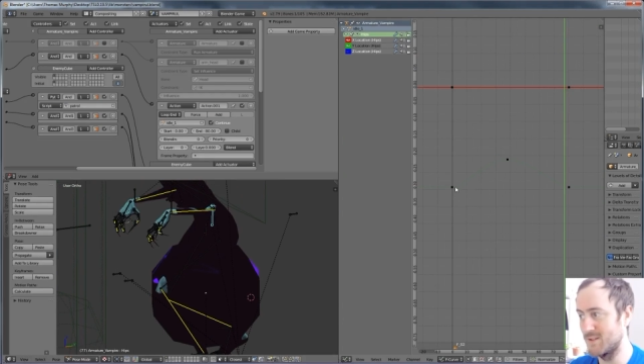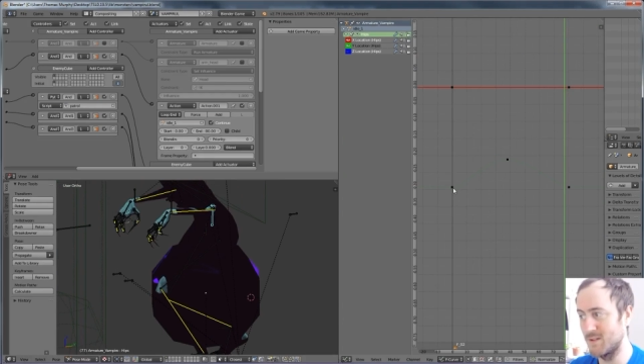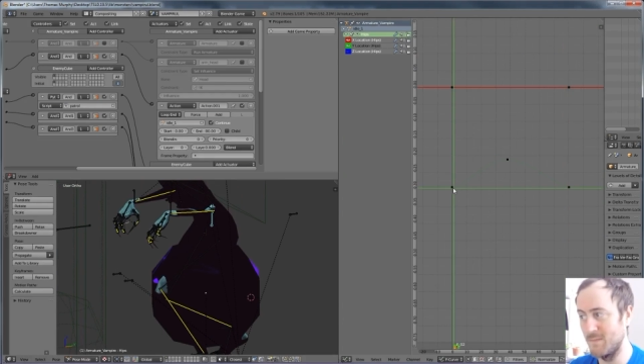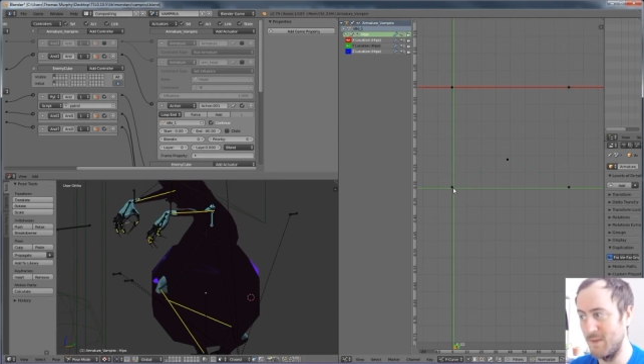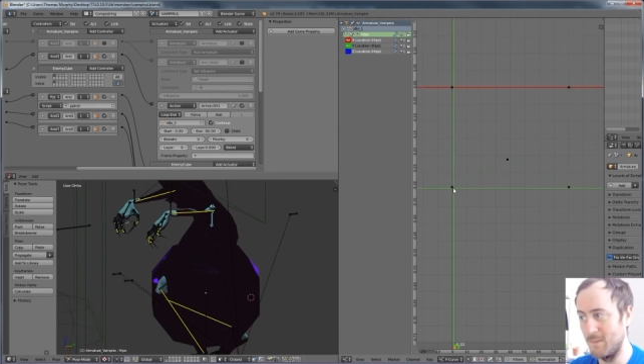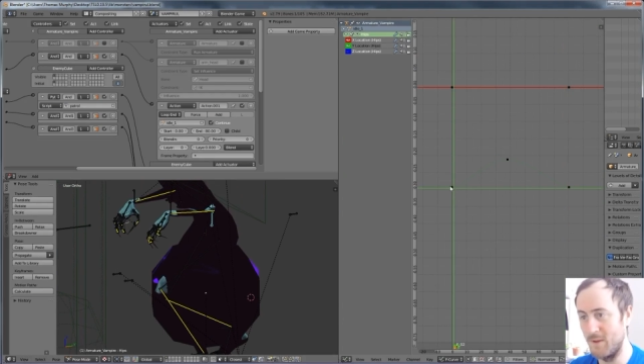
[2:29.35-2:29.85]

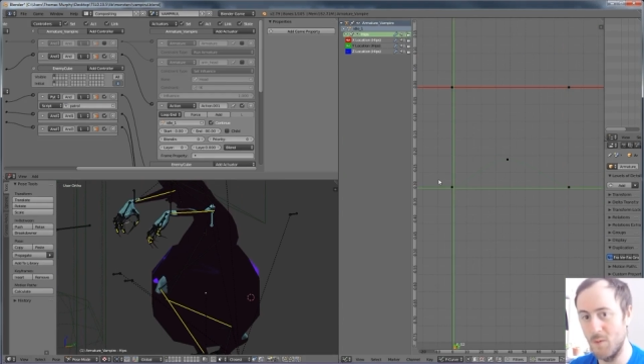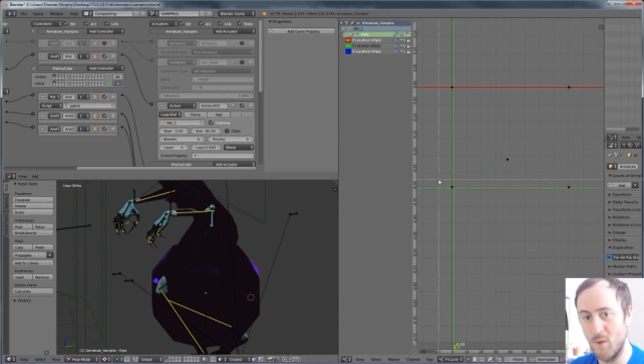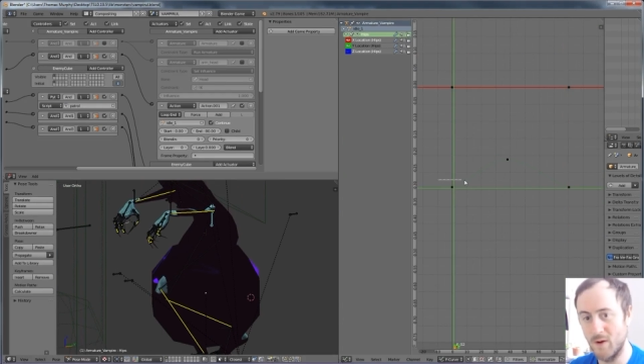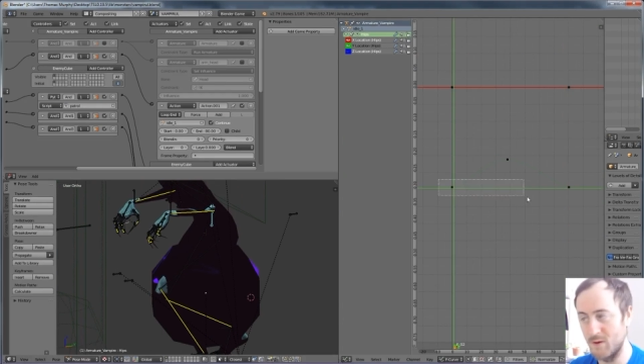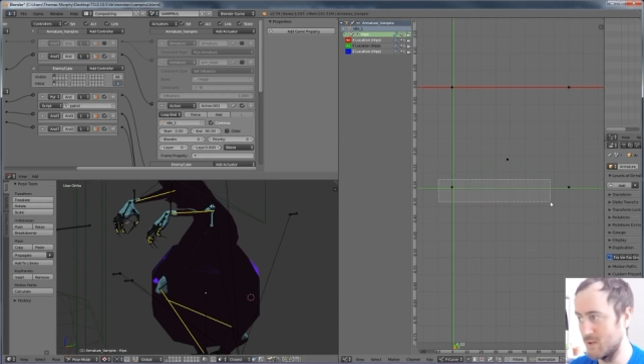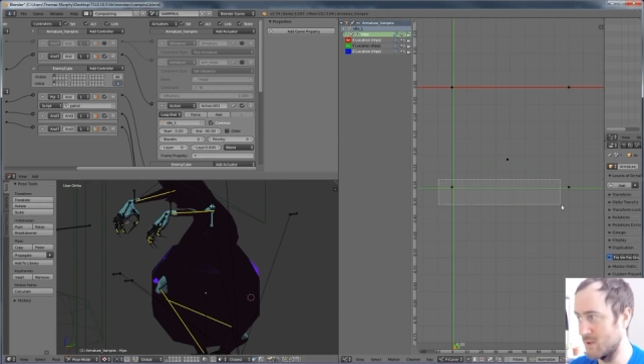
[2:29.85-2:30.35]
So maybe I
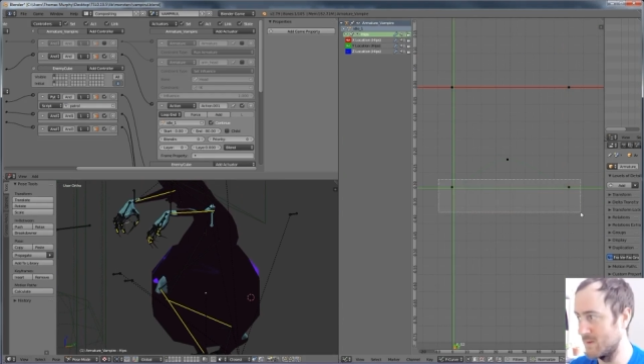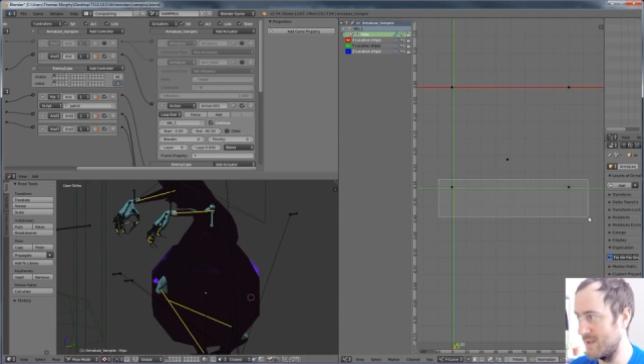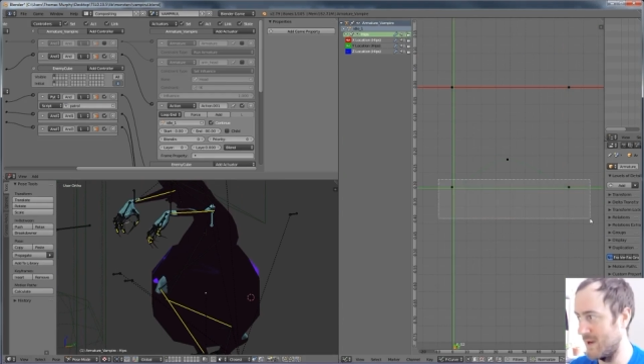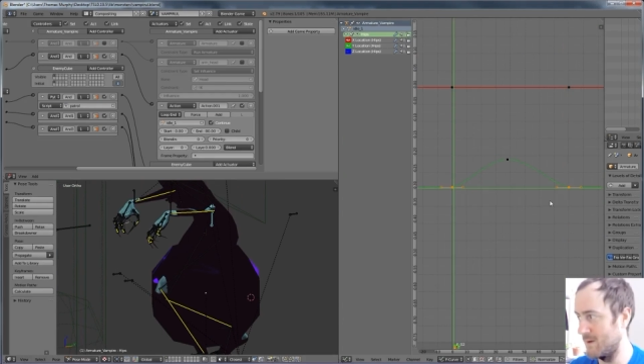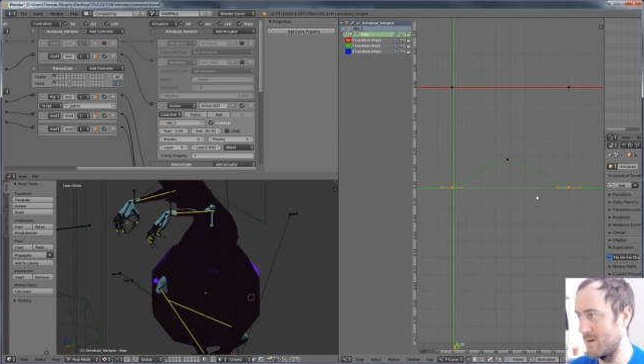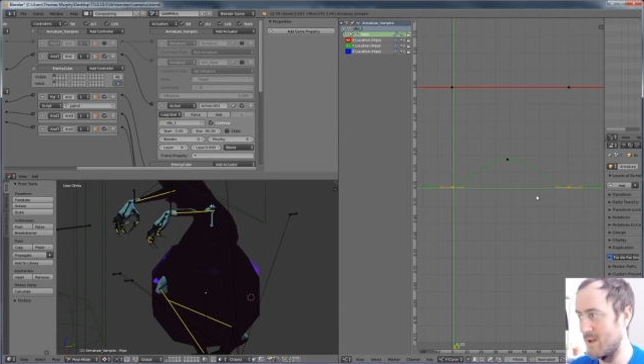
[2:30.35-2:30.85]
want her to go
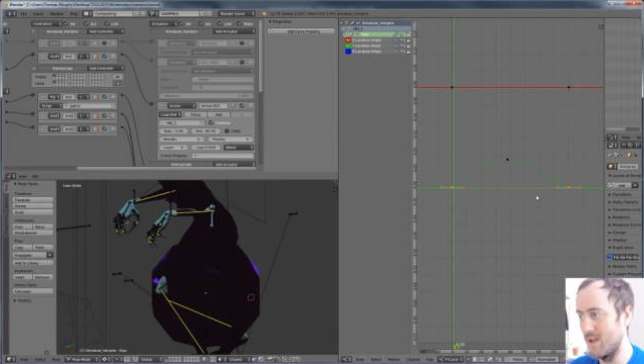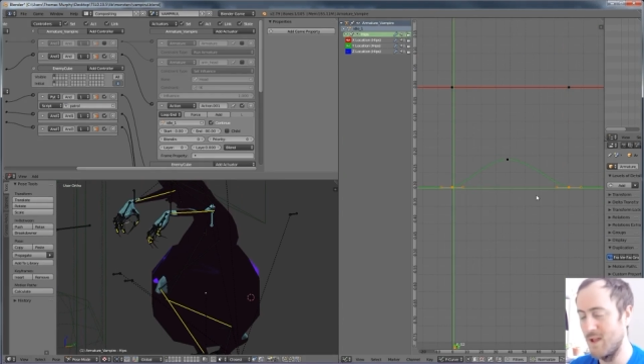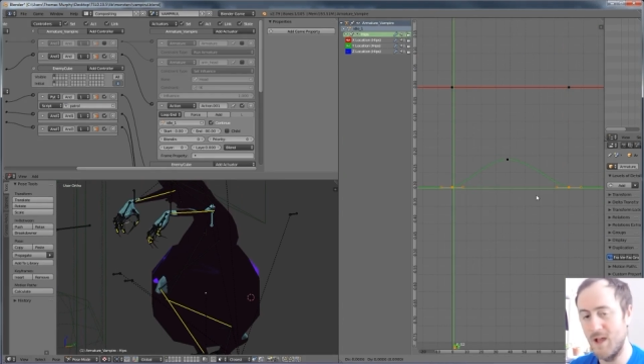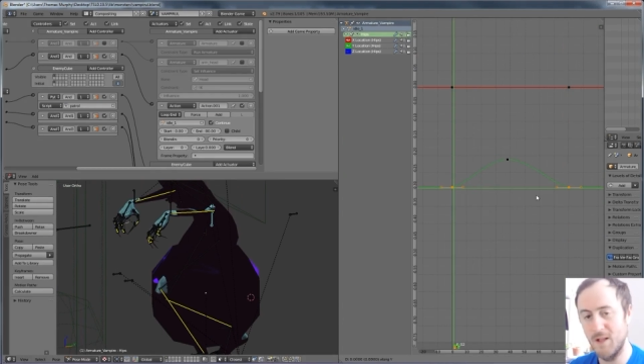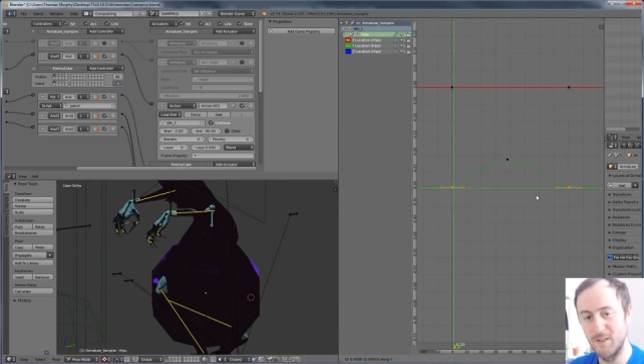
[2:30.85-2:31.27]
down a